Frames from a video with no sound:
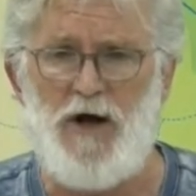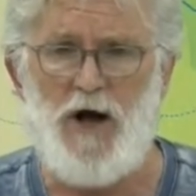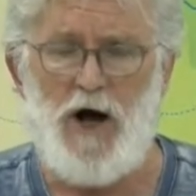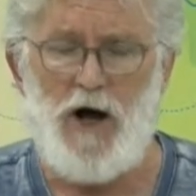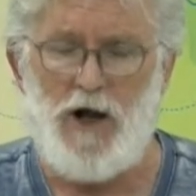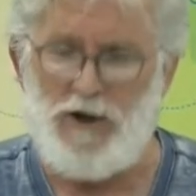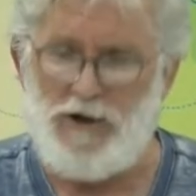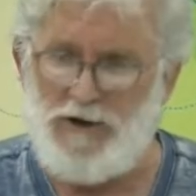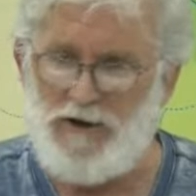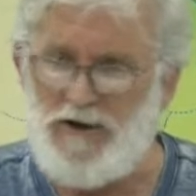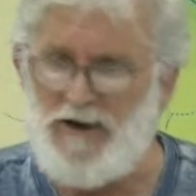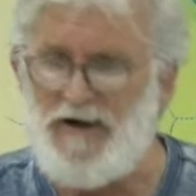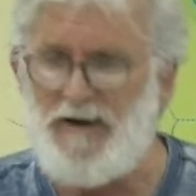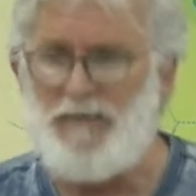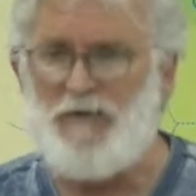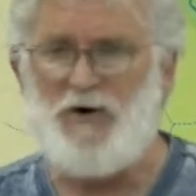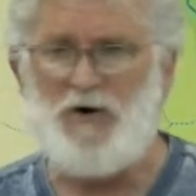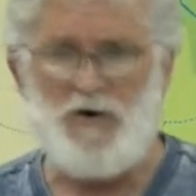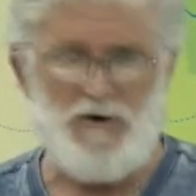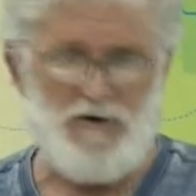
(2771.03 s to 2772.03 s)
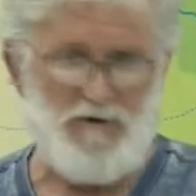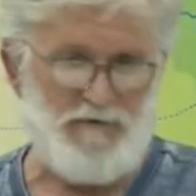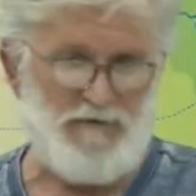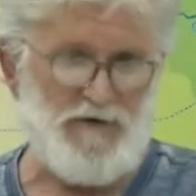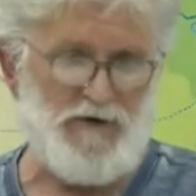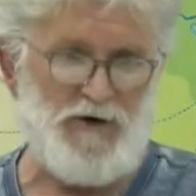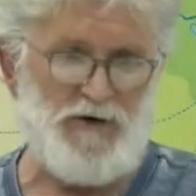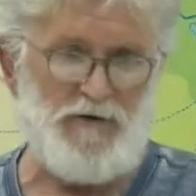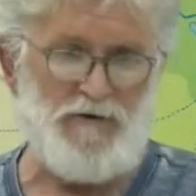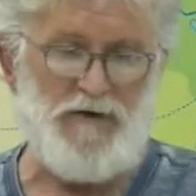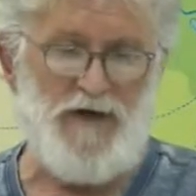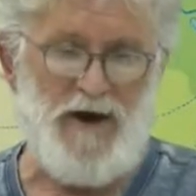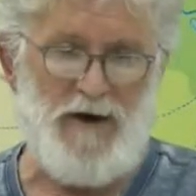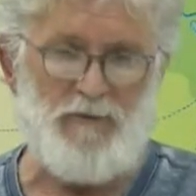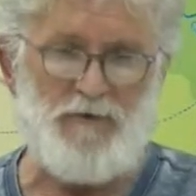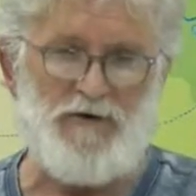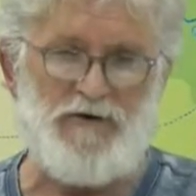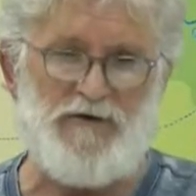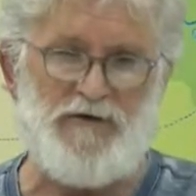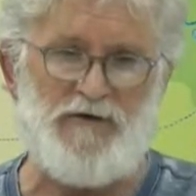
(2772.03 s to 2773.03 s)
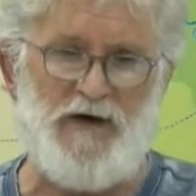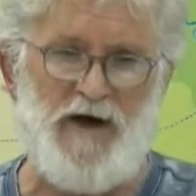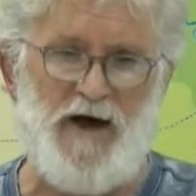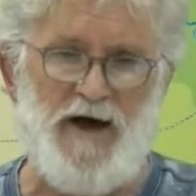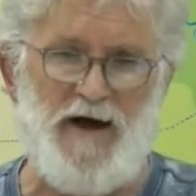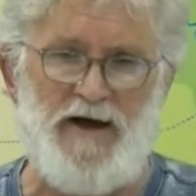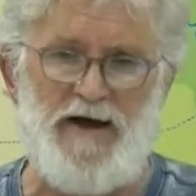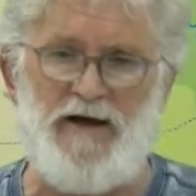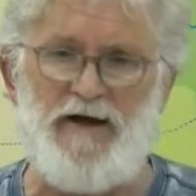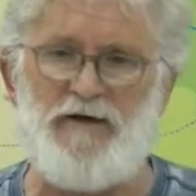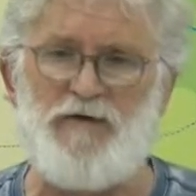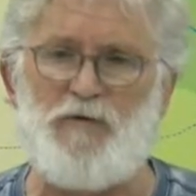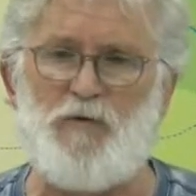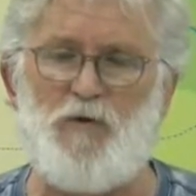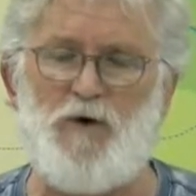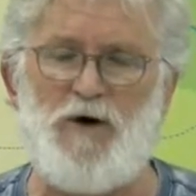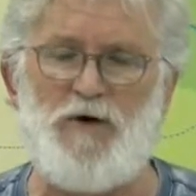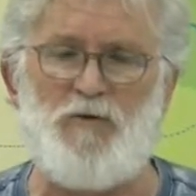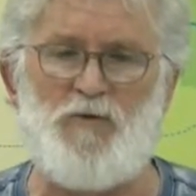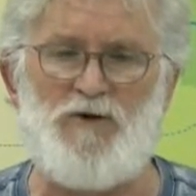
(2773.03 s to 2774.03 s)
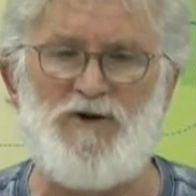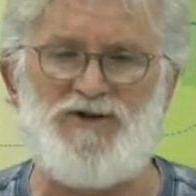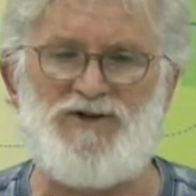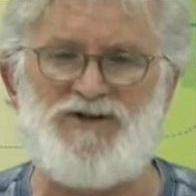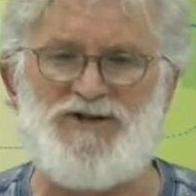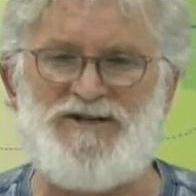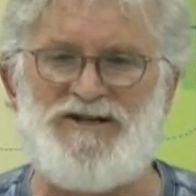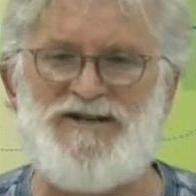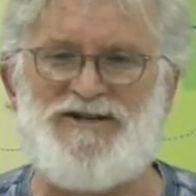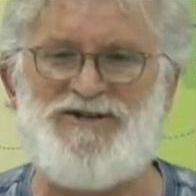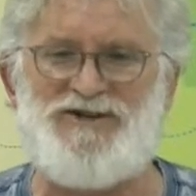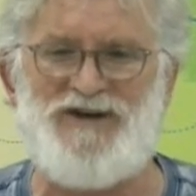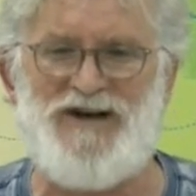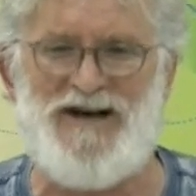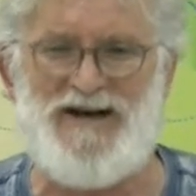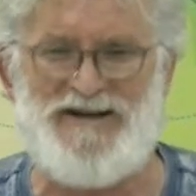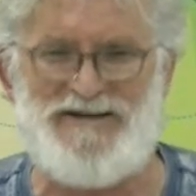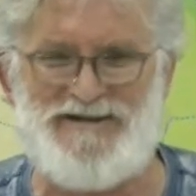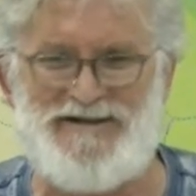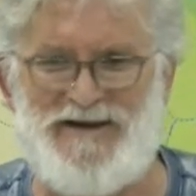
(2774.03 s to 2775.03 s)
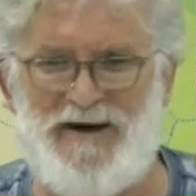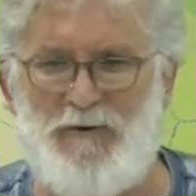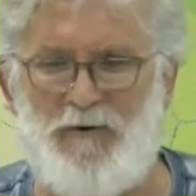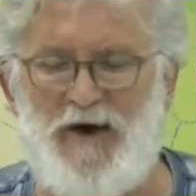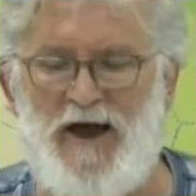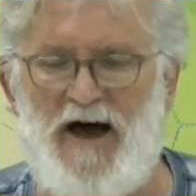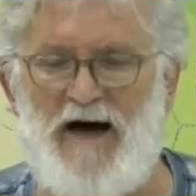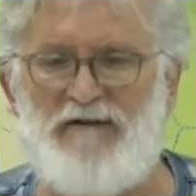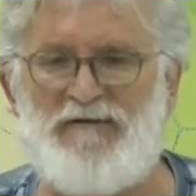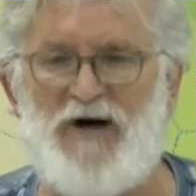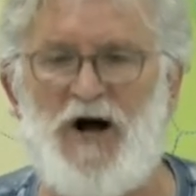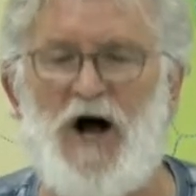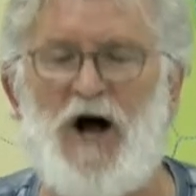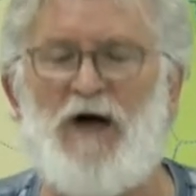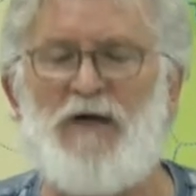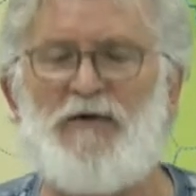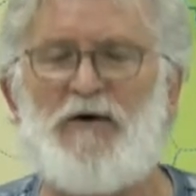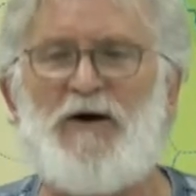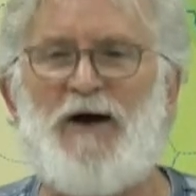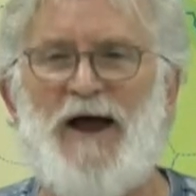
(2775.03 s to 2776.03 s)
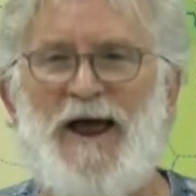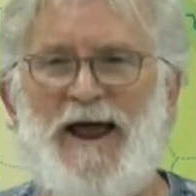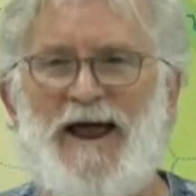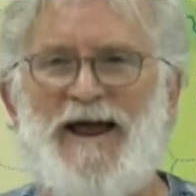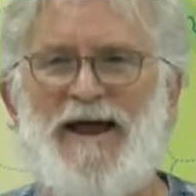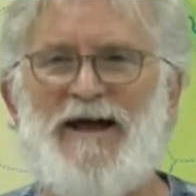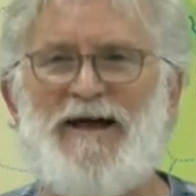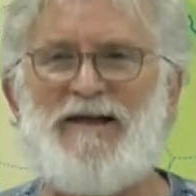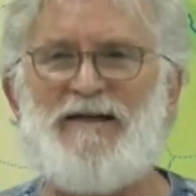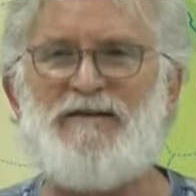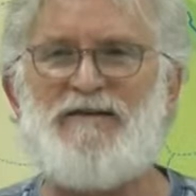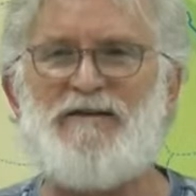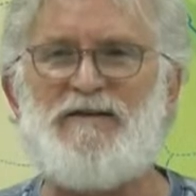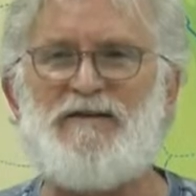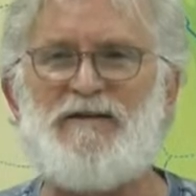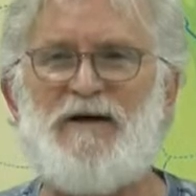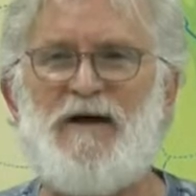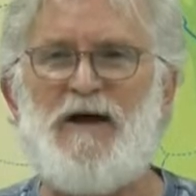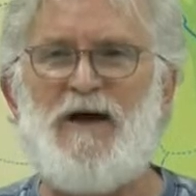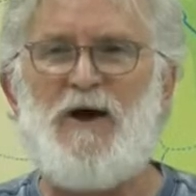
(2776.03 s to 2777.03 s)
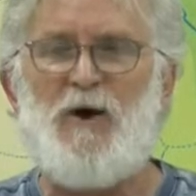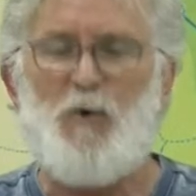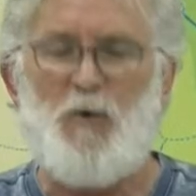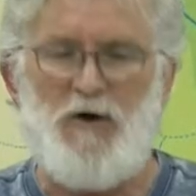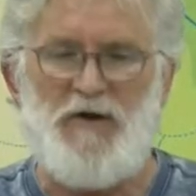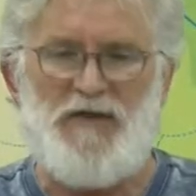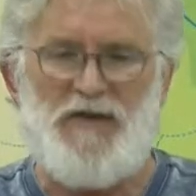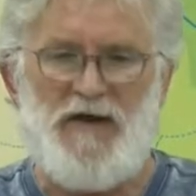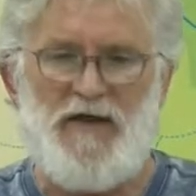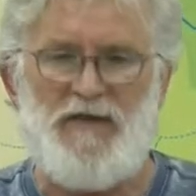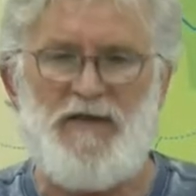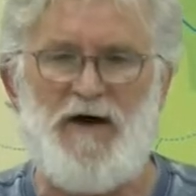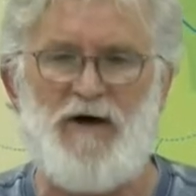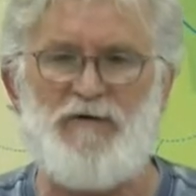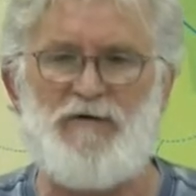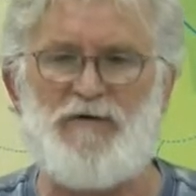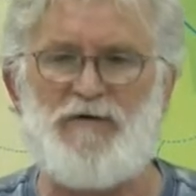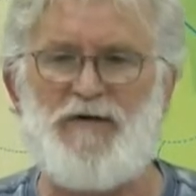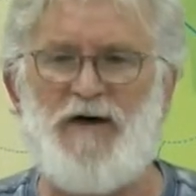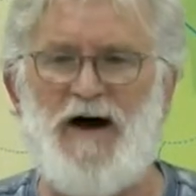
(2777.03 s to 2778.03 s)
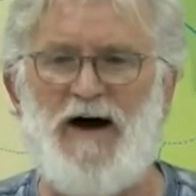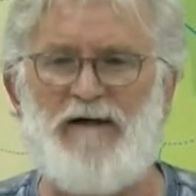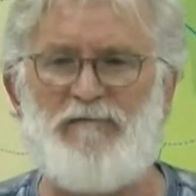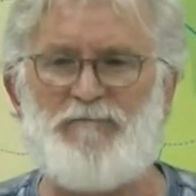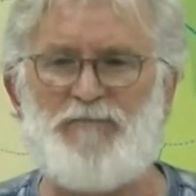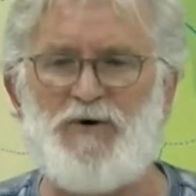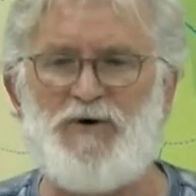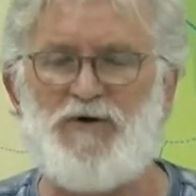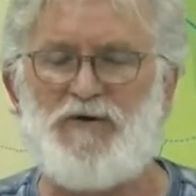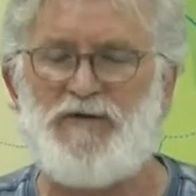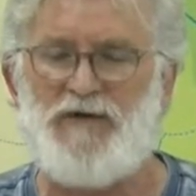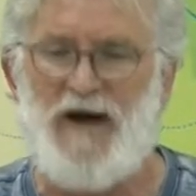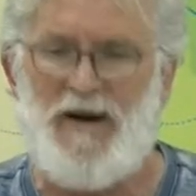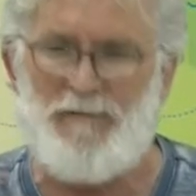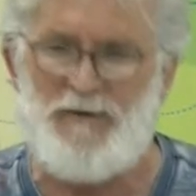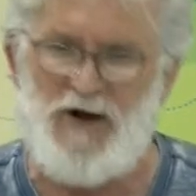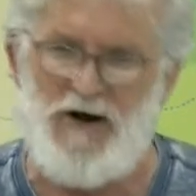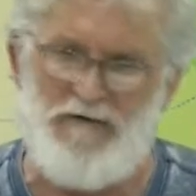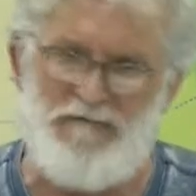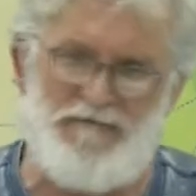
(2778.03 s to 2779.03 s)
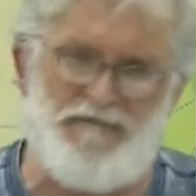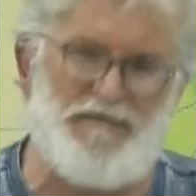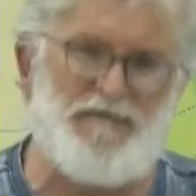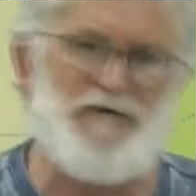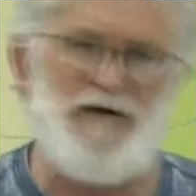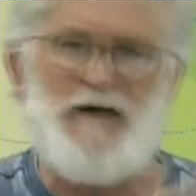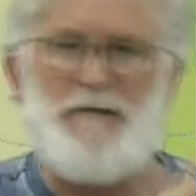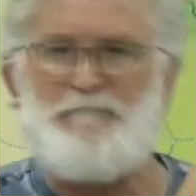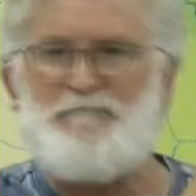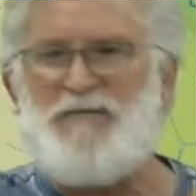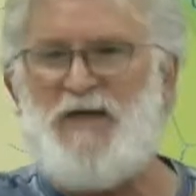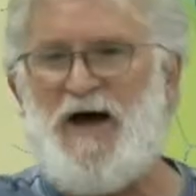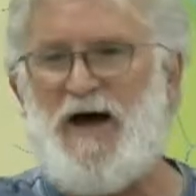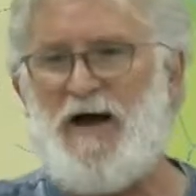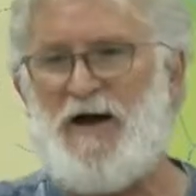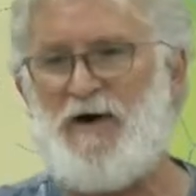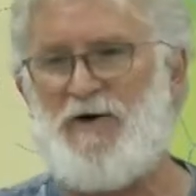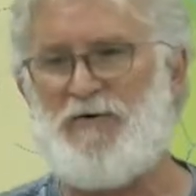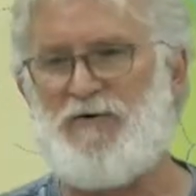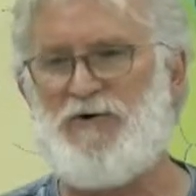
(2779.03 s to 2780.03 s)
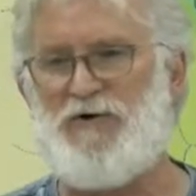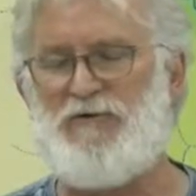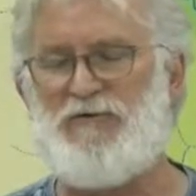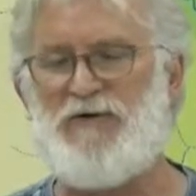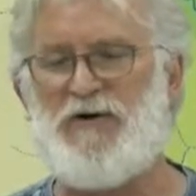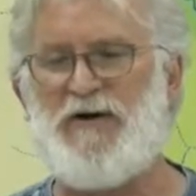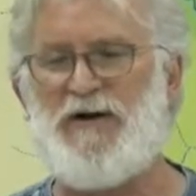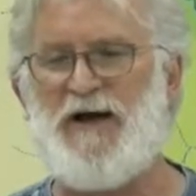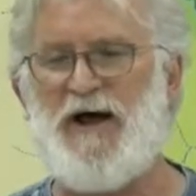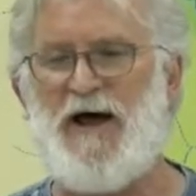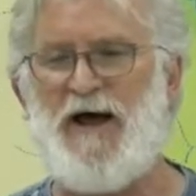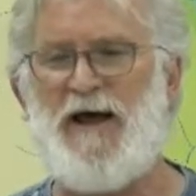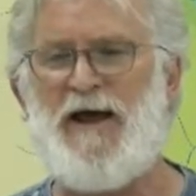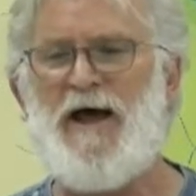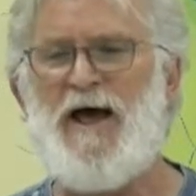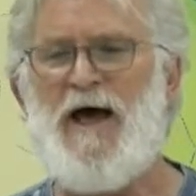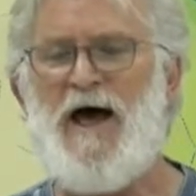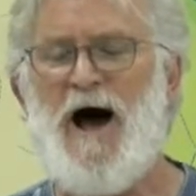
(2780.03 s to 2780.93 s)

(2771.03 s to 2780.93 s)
A liberal view, they would say, is one which suggests that we have other hands within those 5 books. Now, I'm going to flip that on you today.